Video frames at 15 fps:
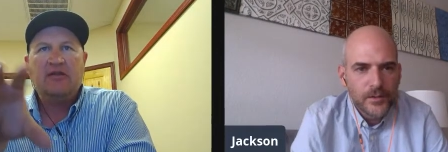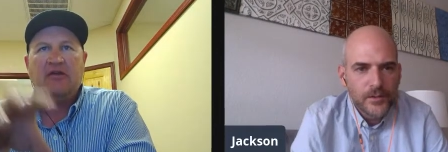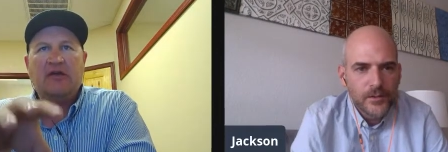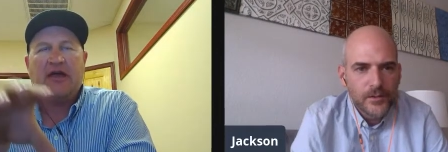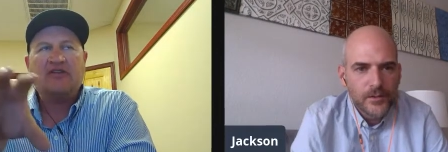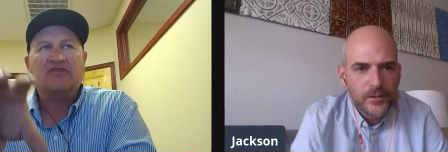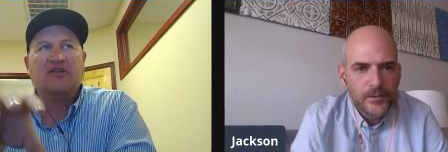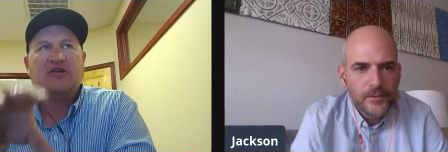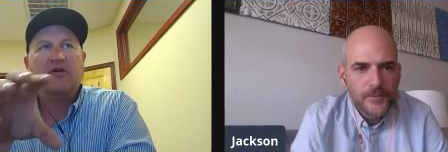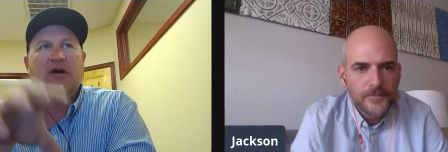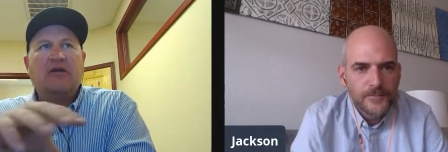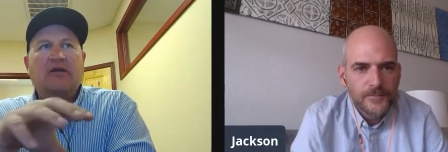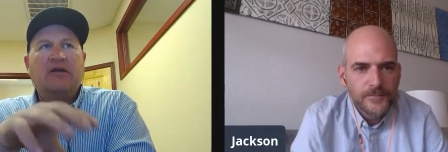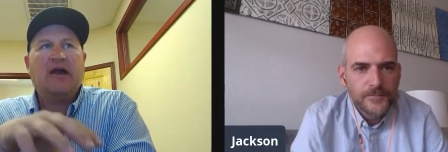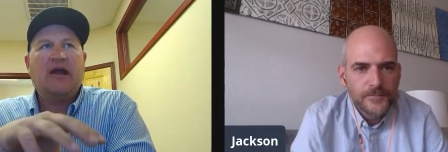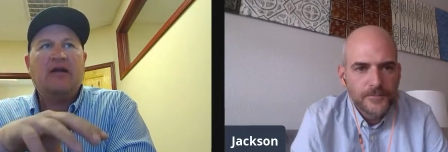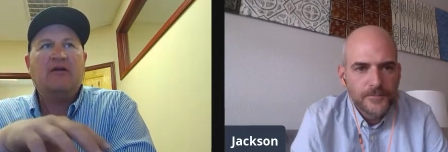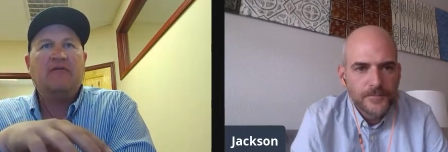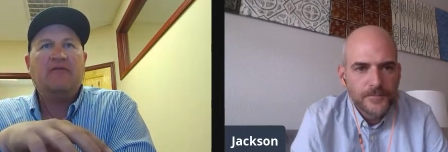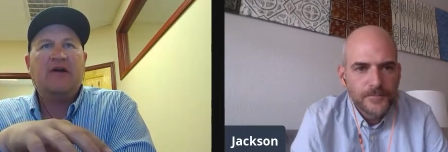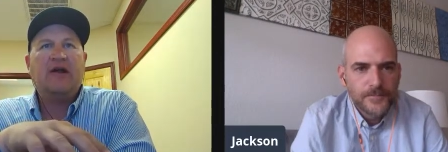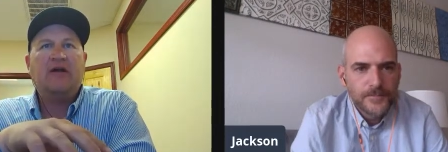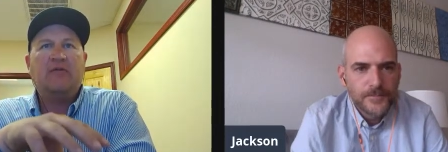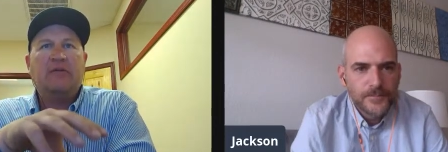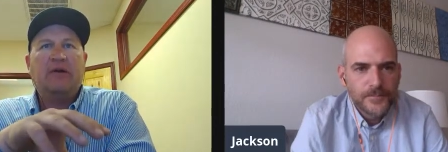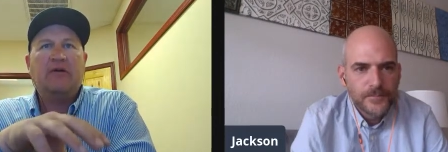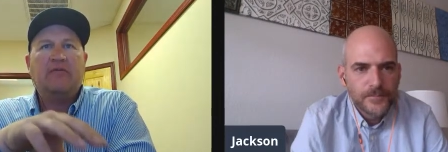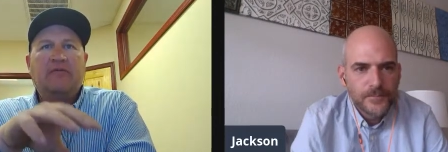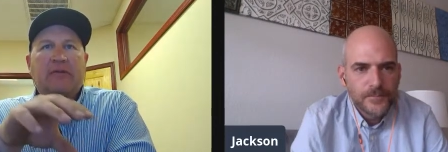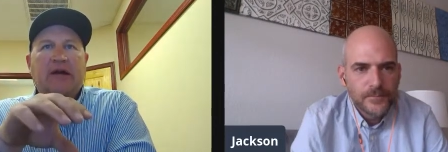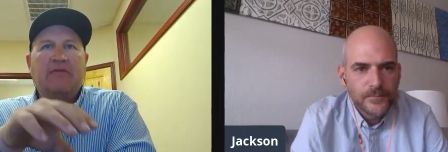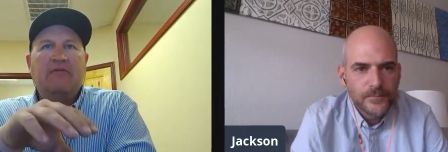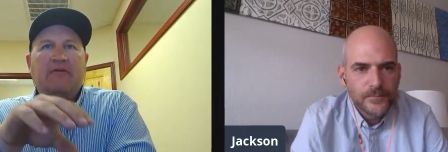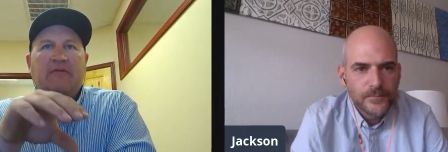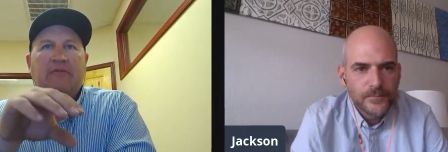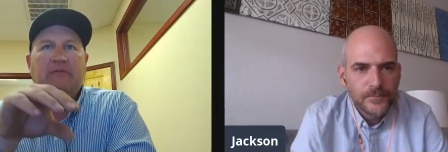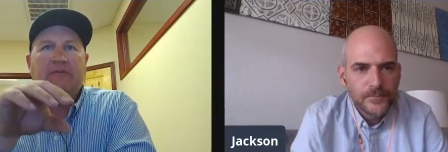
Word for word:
Speaker 1: they'll actually go out and hire a fire private